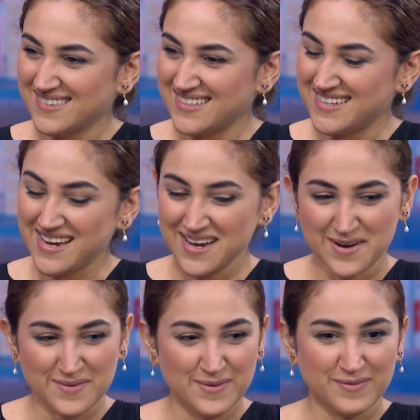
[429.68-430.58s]

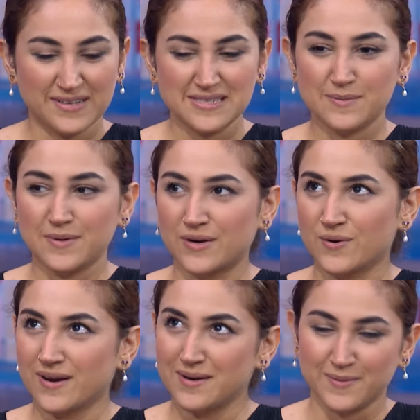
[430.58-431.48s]
Yeah, we've got some
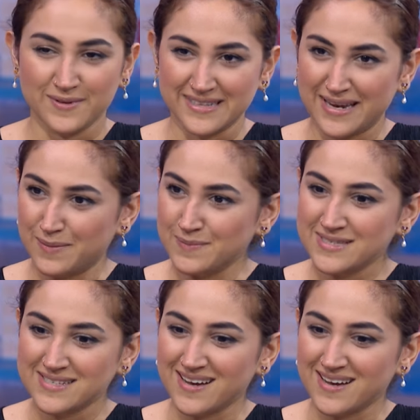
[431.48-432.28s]
incredible names.